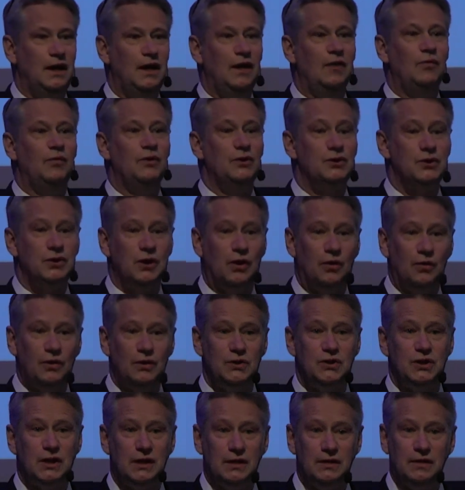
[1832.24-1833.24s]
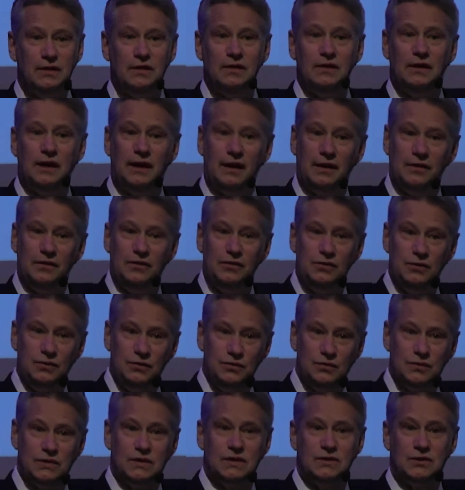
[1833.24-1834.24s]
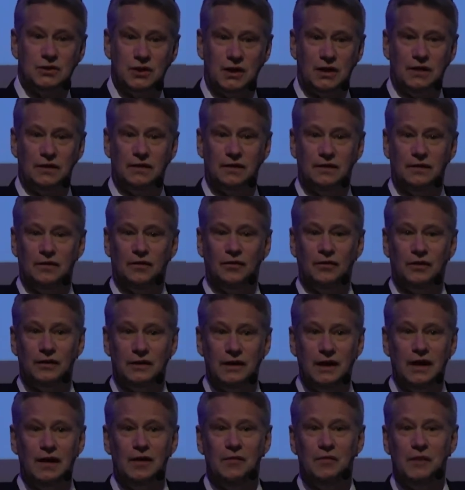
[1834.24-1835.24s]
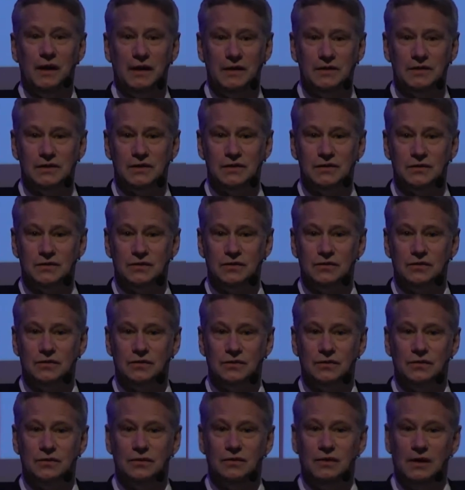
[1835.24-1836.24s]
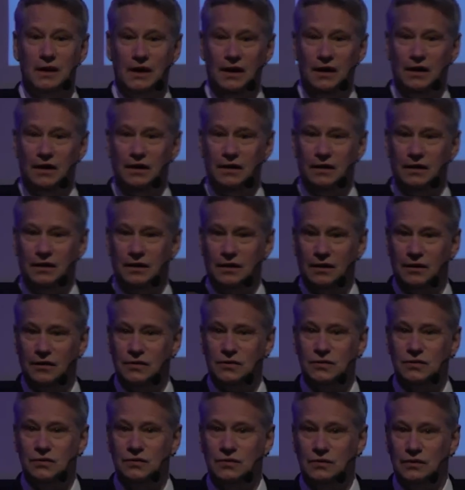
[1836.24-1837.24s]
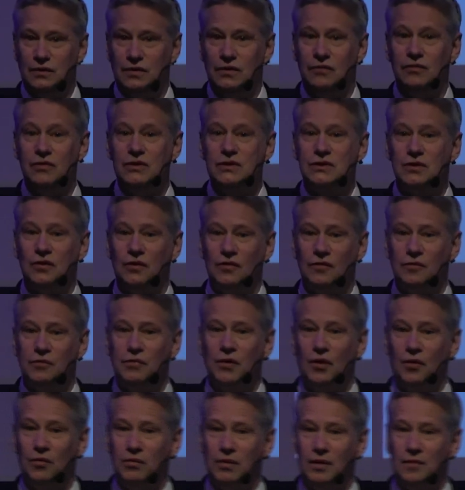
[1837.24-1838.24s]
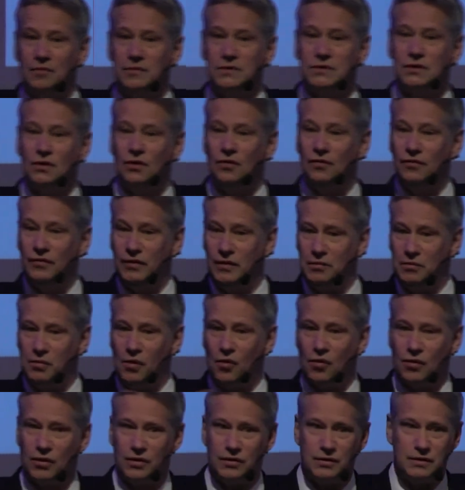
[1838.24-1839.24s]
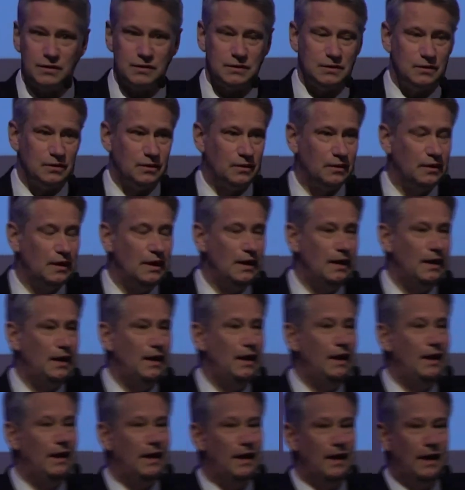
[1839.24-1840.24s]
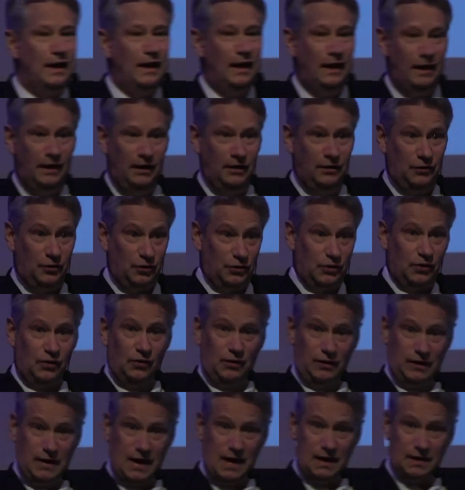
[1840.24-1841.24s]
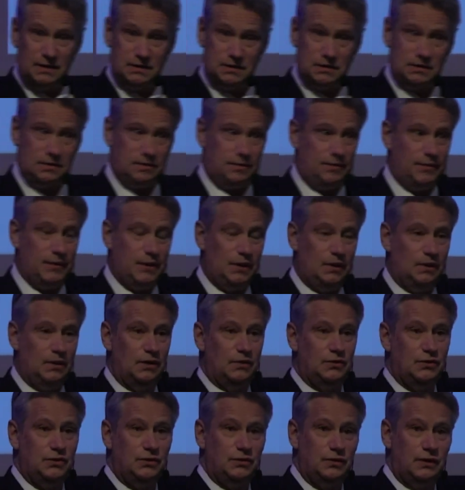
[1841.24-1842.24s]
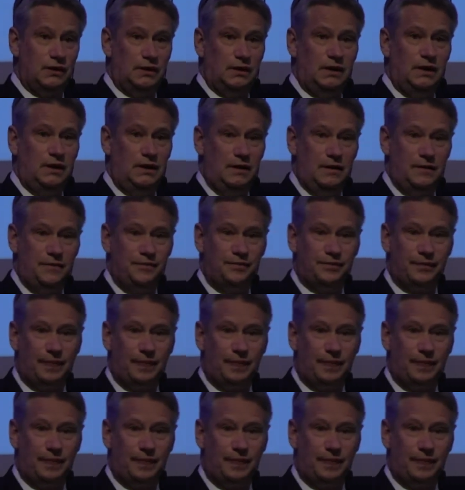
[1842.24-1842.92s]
which know each other and use each other on a daily basis to resolve problems over the borders. Not only that, during the